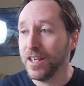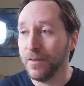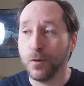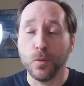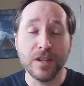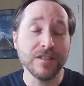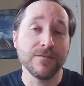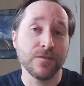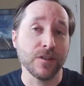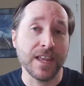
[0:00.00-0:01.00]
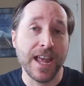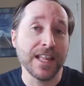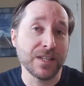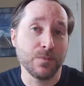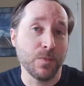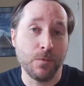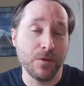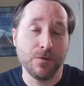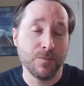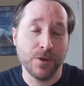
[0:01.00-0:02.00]
If it wasn't for cats,
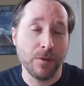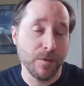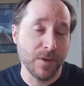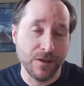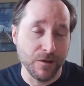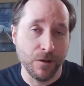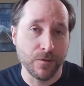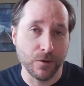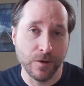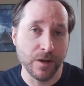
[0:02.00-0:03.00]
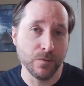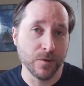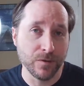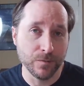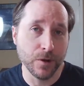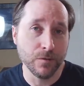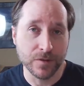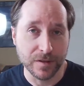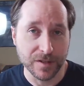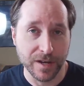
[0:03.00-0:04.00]
we would probably be overrun with
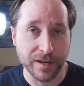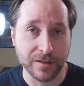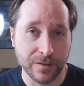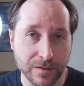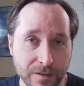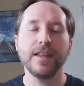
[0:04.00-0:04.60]
rodents and snakes.